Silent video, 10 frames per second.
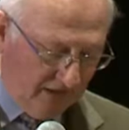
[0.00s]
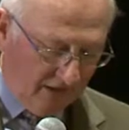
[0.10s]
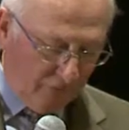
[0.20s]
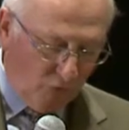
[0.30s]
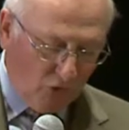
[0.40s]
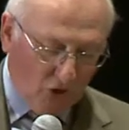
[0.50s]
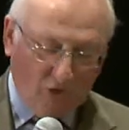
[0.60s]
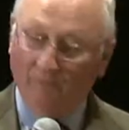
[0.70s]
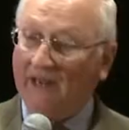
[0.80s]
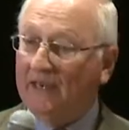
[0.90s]
uh, will
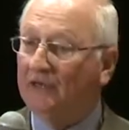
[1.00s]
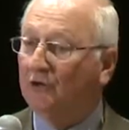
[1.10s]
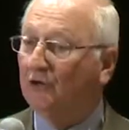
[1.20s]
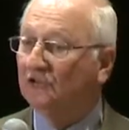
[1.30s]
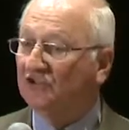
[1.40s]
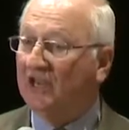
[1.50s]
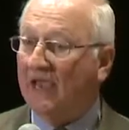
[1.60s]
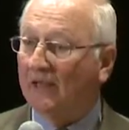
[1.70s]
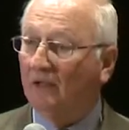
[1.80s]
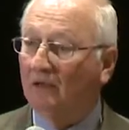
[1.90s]
culminate here in
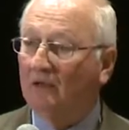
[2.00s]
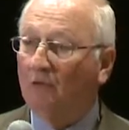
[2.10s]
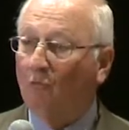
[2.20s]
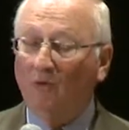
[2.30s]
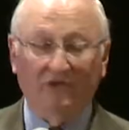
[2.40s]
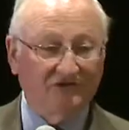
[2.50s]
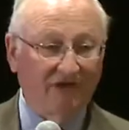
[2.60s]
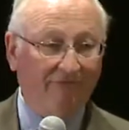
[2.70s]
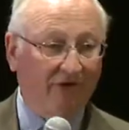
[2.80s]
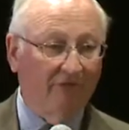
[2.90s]
Seattle with the
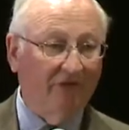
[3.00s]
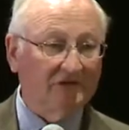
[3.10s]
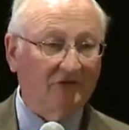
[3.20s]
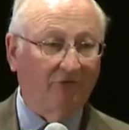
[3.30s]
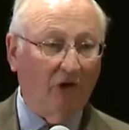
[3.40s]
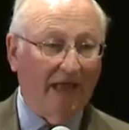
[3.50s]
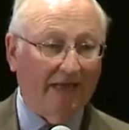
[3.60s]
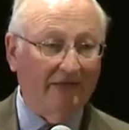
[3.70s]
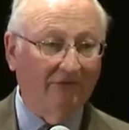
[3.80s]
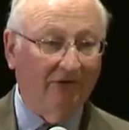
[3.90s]
Seafair Festival
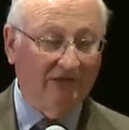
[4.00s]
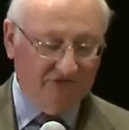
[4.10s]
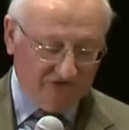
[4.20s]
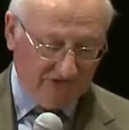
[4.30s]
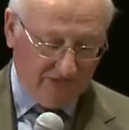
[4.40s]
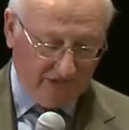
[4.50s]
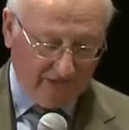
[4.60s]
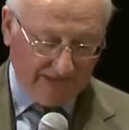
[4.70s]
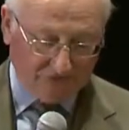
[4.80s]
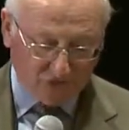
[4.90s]
activities in
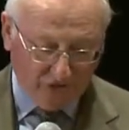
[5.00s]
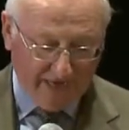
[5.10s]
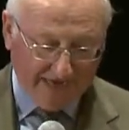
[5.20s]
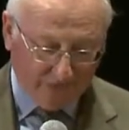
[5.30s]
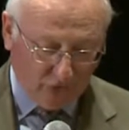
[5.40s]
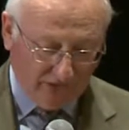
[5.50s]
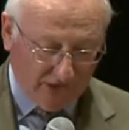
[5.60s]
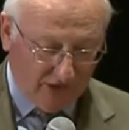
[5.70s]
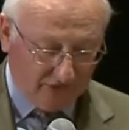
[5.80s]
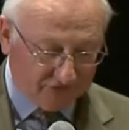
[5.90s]
late July and early
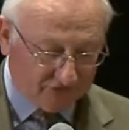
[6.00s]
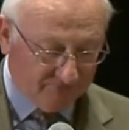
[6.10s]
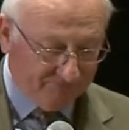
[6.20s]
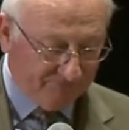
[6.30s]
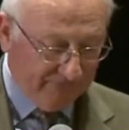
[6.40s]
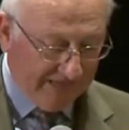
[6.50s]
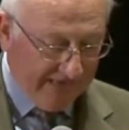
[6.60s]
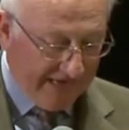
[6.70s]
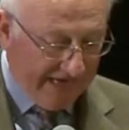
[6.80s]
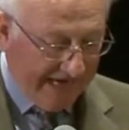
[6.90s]
August.
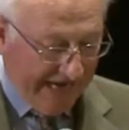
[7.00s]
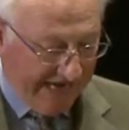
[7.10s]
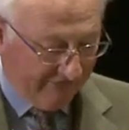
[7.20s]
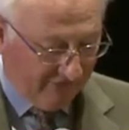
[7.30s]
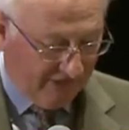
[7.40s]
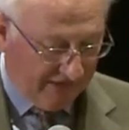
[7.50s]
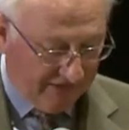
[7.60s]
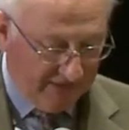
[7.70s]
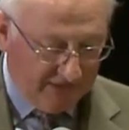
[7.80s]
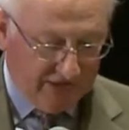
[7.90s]
And
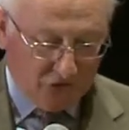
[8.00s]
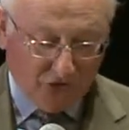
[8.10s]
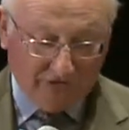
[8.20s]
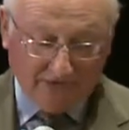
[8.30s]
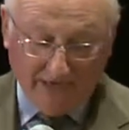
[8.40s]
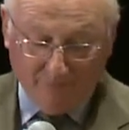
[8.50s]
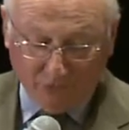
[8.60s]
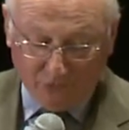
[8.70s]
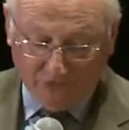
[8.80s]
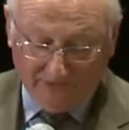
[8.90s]
uh, you get the
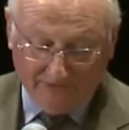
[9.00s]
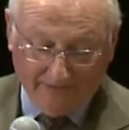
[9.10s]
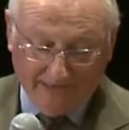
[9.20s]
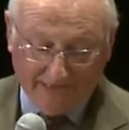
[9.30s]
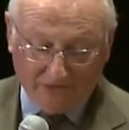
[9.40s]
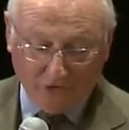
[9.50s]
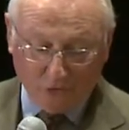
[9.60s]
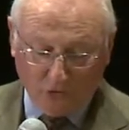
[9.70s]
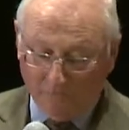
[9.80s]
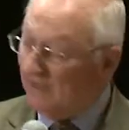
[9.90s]
opportunity today to
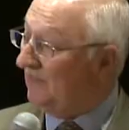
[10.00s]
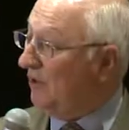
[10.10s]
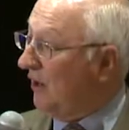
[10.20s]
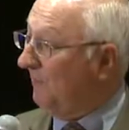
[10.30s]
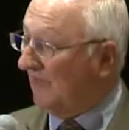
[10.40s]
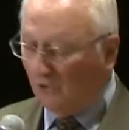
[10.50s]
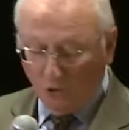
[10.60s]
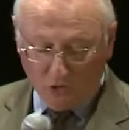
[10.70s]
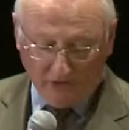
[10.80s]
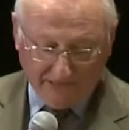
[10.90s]
learn about the Army
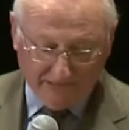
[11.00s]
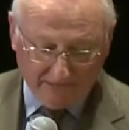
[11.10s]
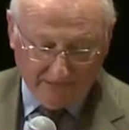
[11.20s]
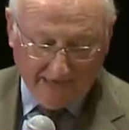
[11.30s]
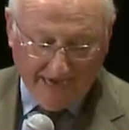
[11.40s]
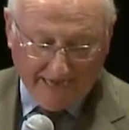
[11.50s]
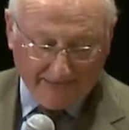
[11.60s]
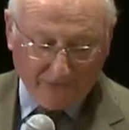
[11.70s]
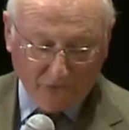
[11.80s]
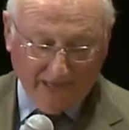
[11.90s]
locally
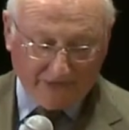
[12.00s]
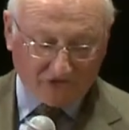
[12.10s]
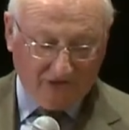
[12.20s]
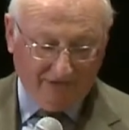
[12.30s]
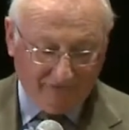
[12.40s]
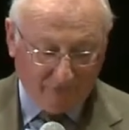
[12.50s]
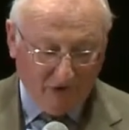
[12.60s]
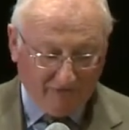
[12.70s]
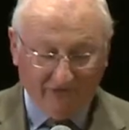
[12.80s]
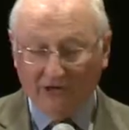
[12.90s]
and internationally from
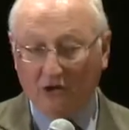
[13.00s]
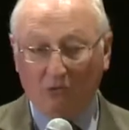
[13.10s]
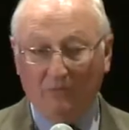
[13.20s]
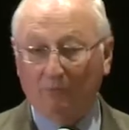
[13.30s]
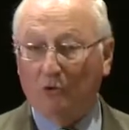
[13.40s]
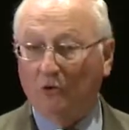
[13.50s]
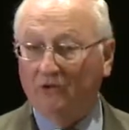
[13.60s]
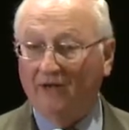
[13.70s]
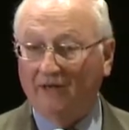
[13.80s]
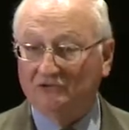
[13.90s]
our very own member,
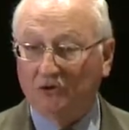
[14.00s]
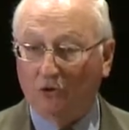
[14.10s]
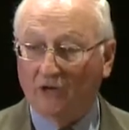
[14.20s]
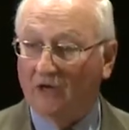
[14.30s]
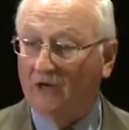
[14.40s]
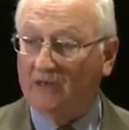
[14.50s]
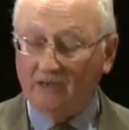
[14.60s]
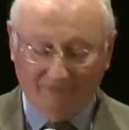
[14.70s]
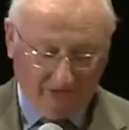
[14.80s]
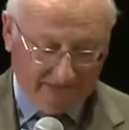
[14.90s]
Lieutenant General
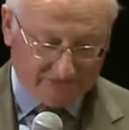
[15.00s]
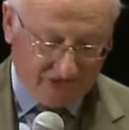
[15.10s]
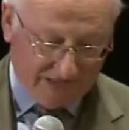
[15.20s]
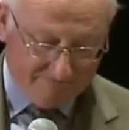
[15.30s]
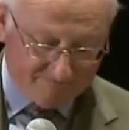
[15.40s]
Gary uh, Volesky.